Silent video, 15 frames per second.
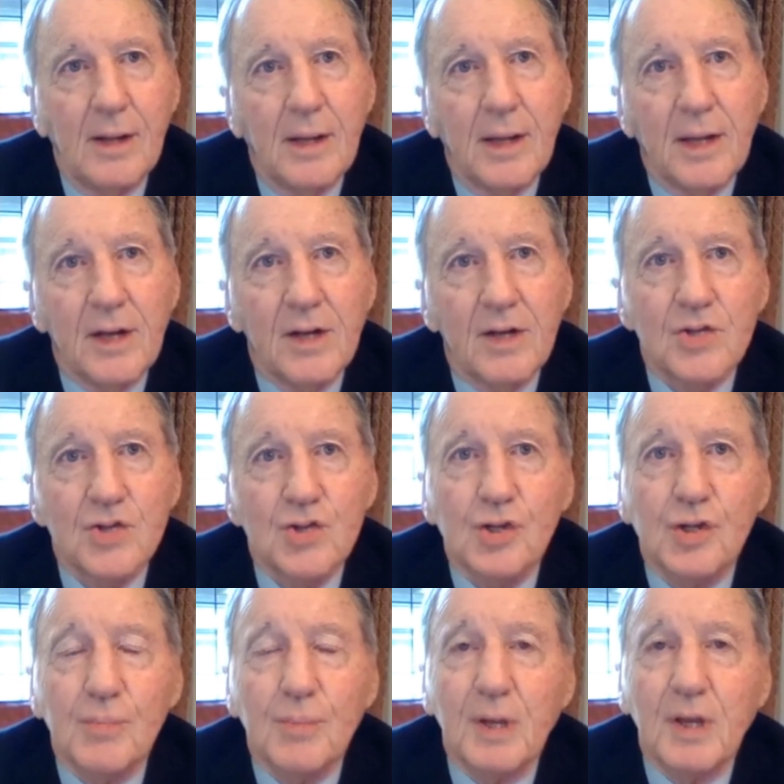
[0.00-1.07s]
In addition
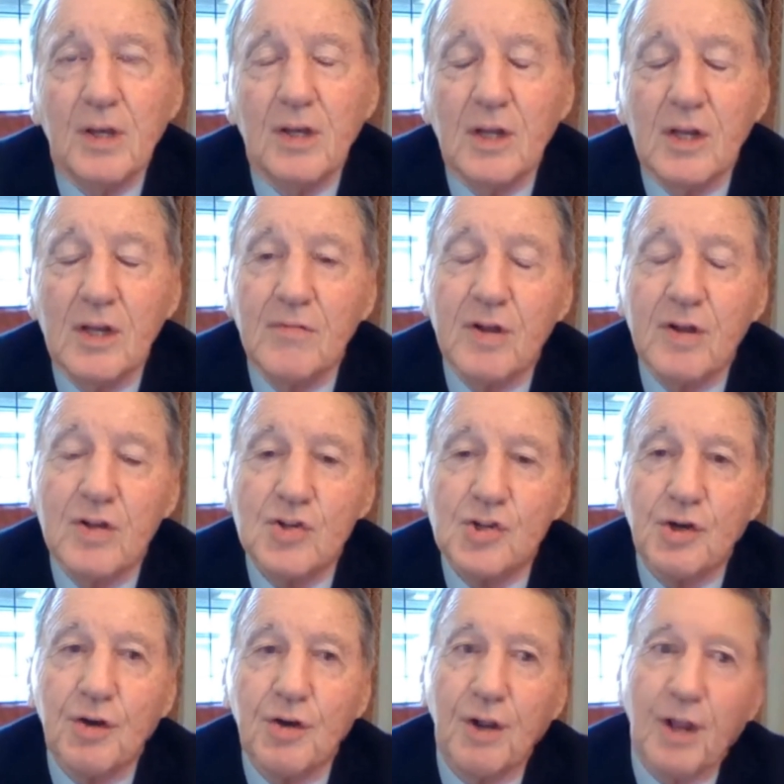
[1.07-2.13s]
to being Dean of
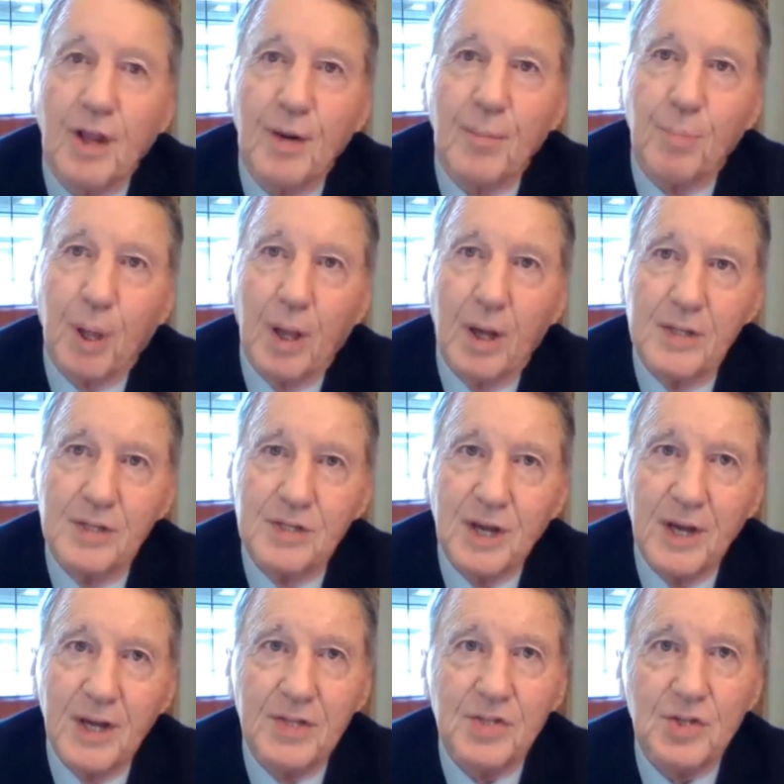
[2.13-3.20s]
Engineering and Applied
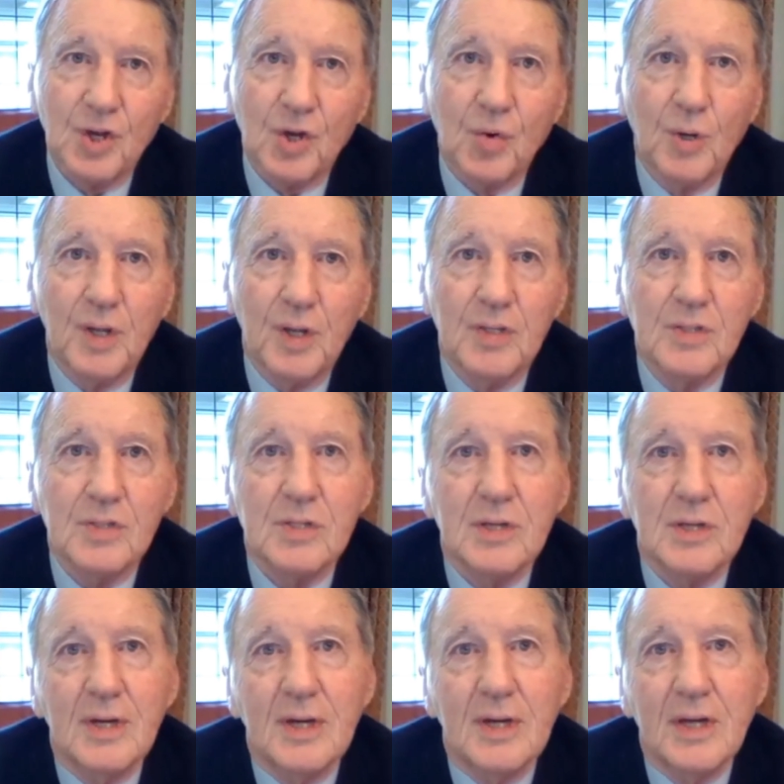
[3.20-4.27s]
Science at Queen's,
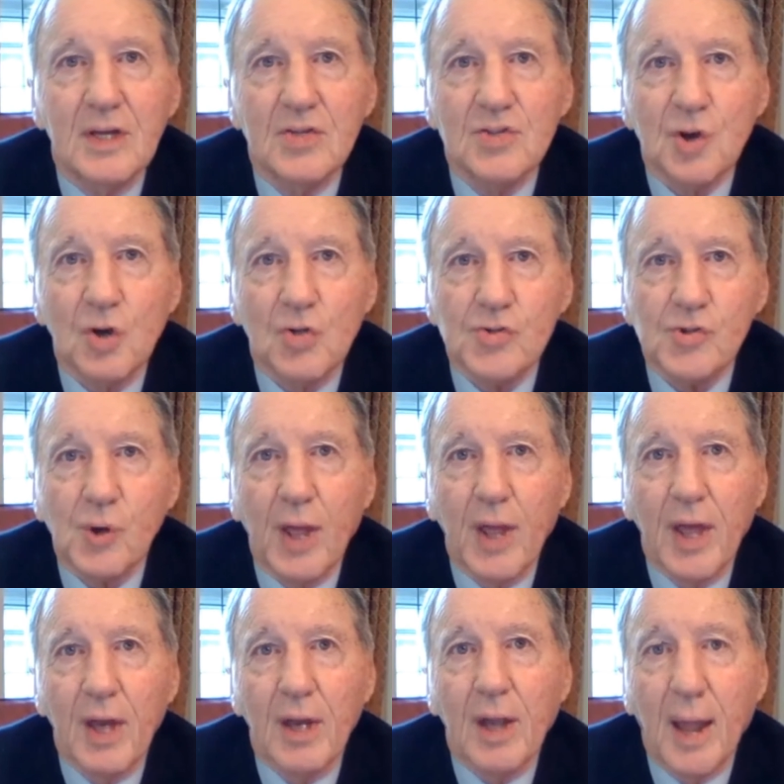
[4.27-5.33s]
he is also
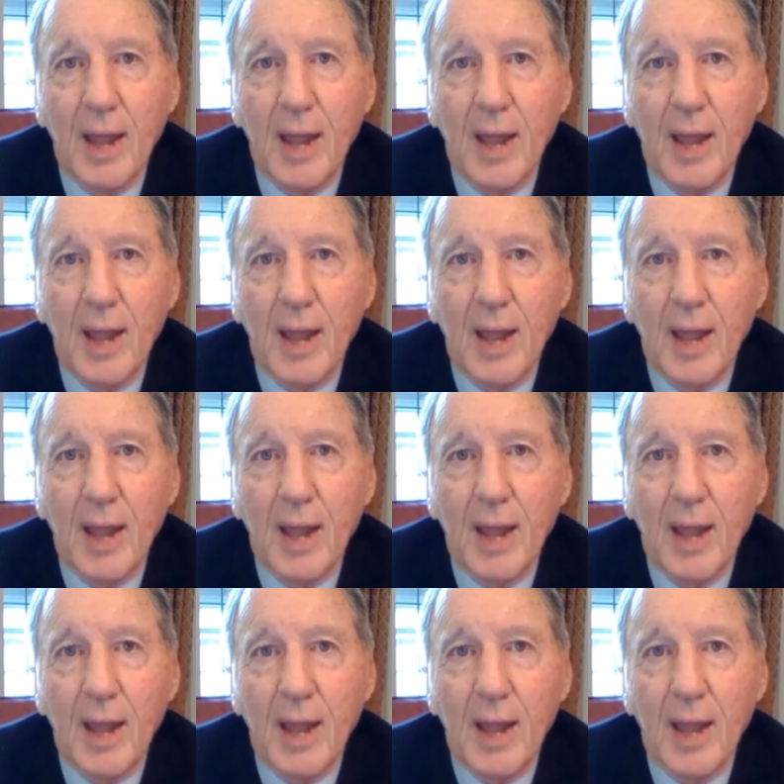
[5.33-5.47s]
head